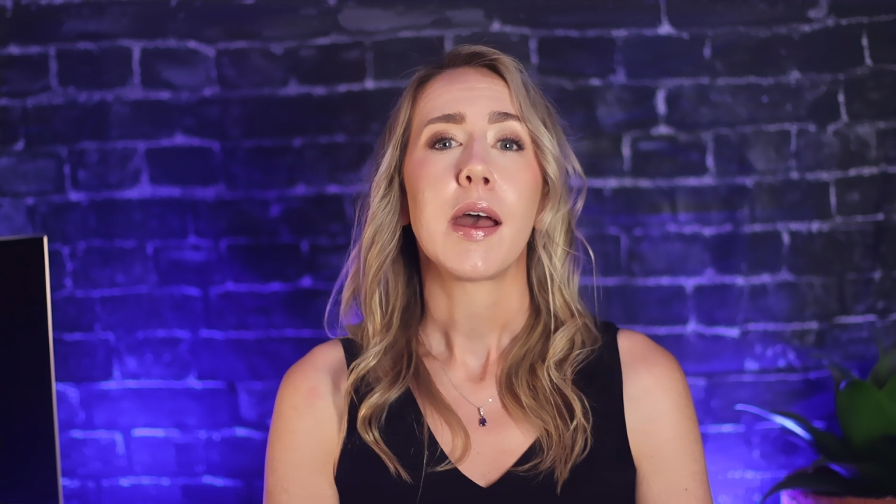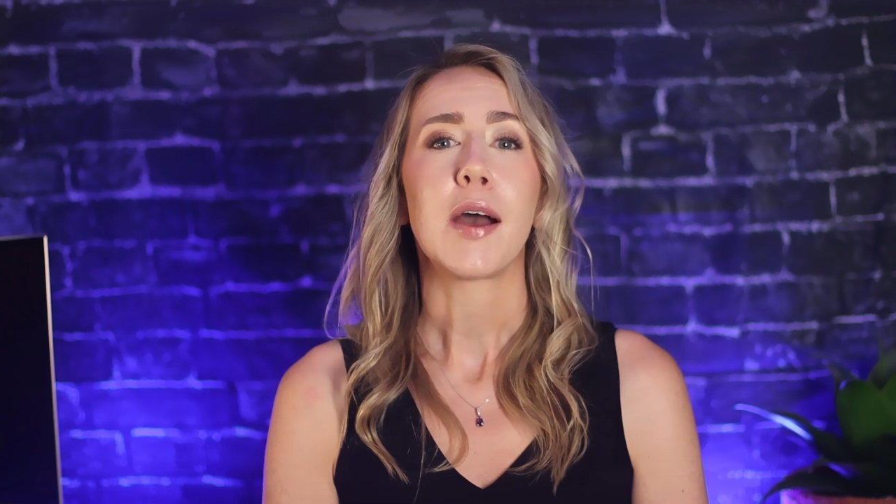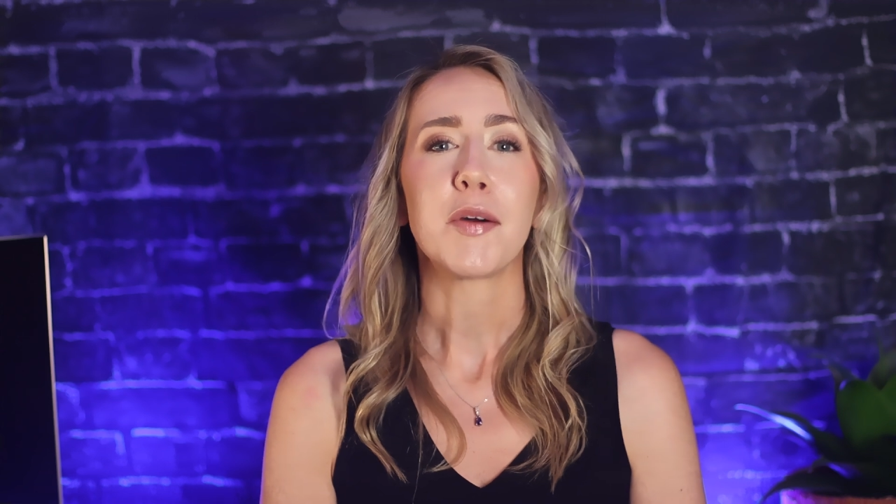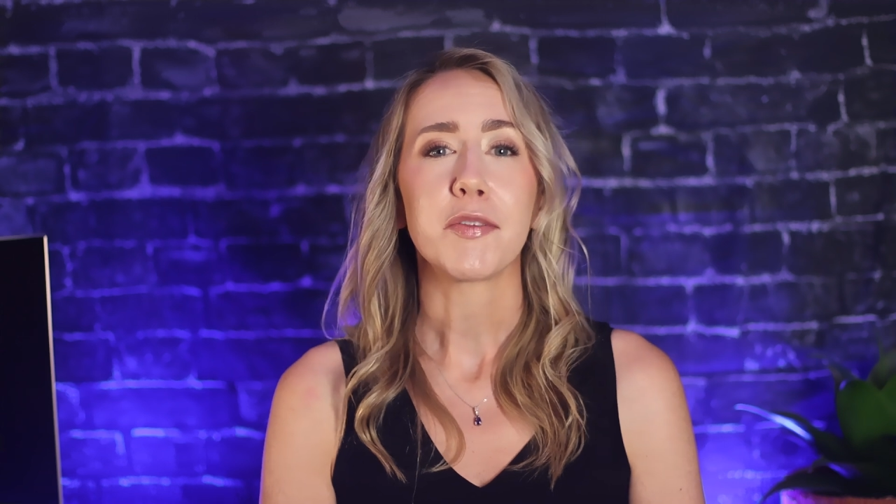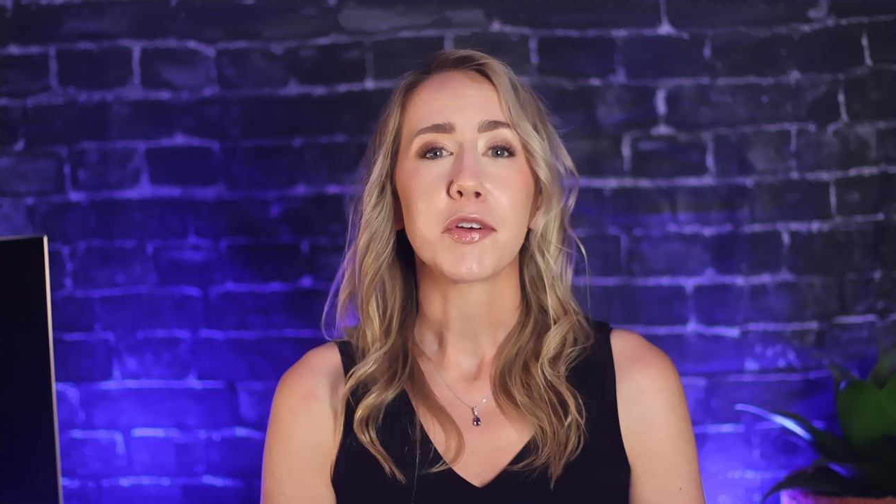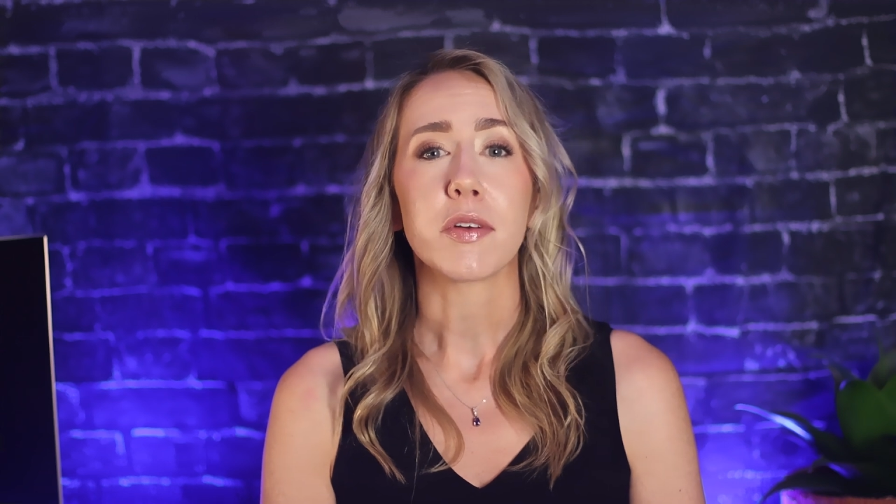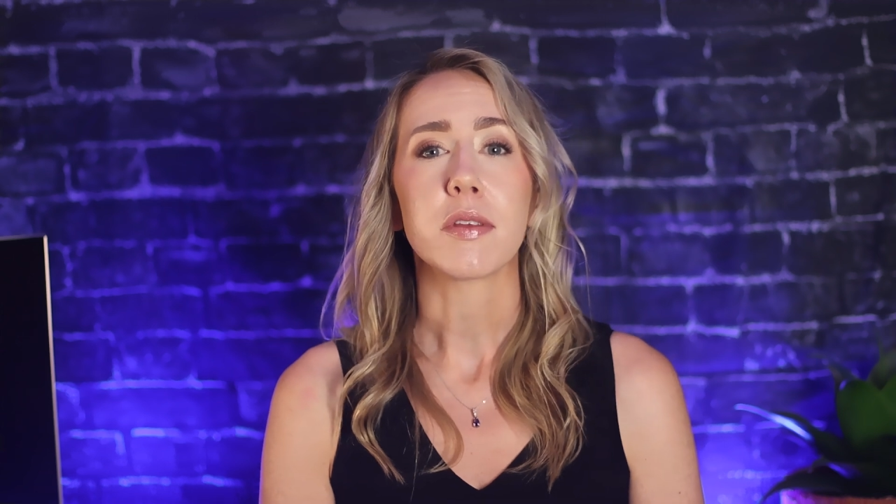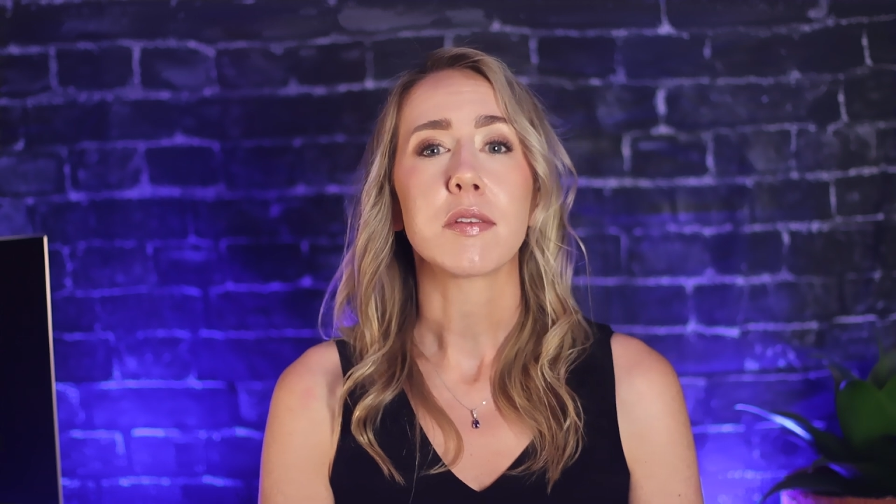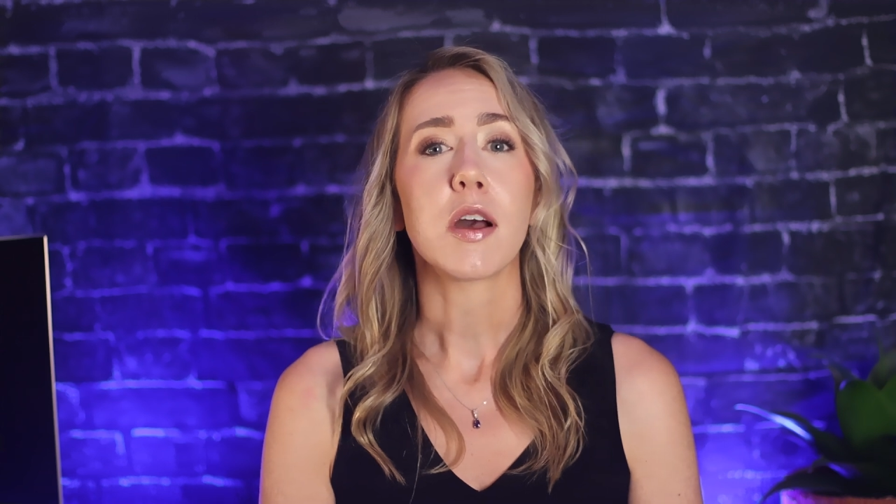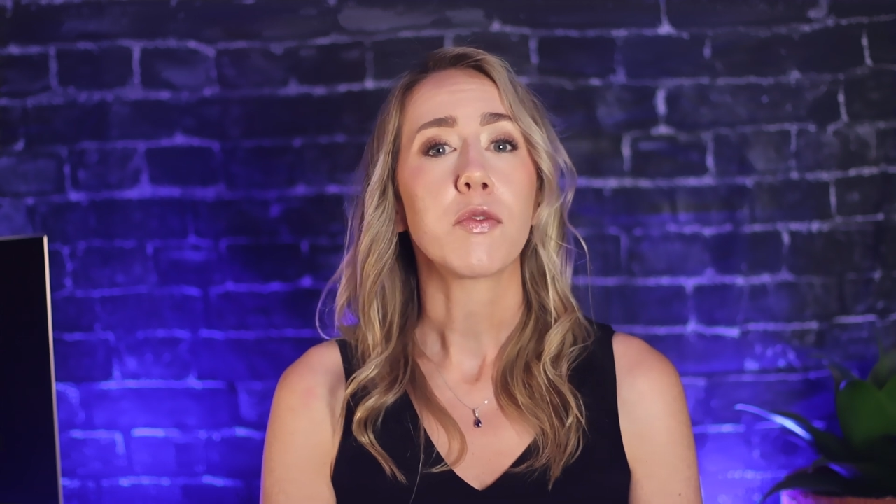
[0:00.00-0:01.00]
However,
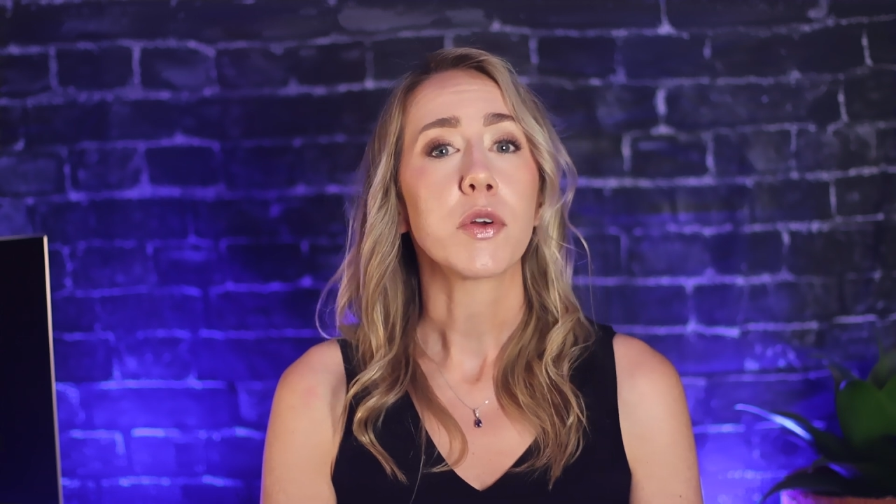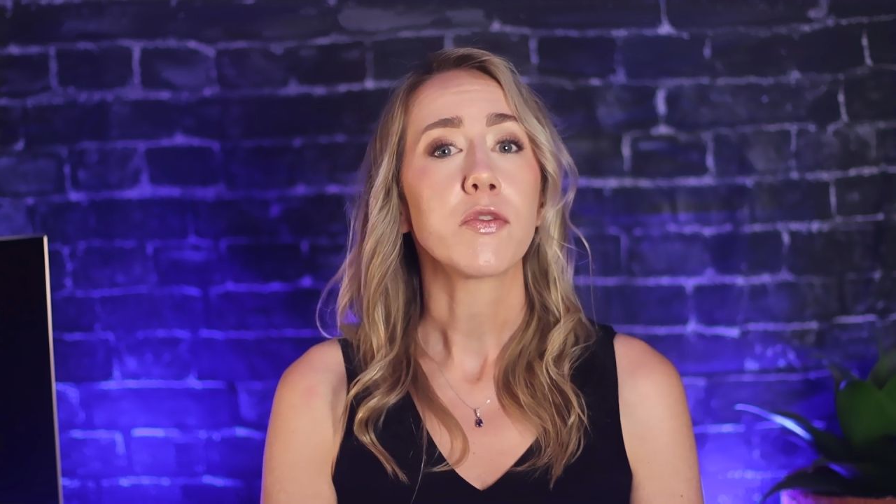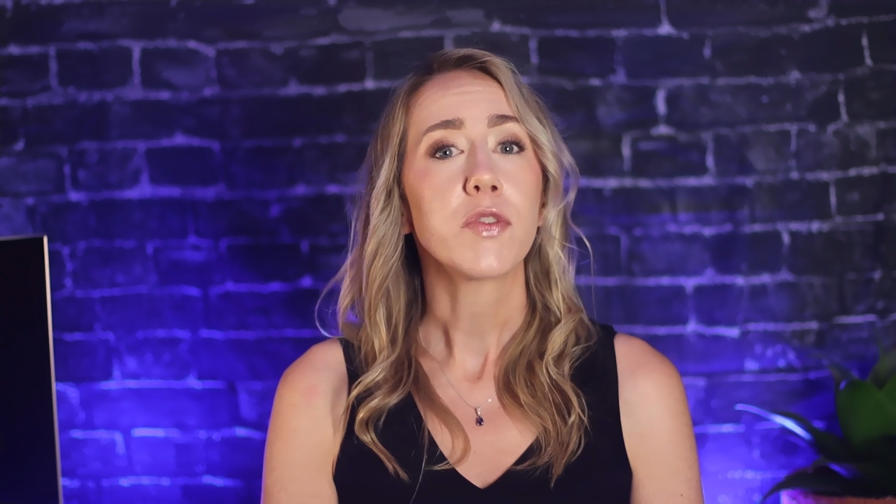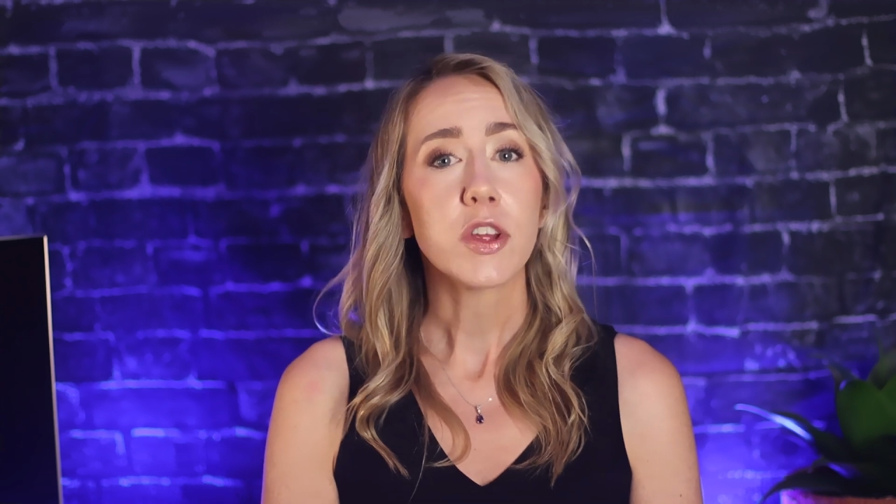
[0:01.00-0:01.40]
the software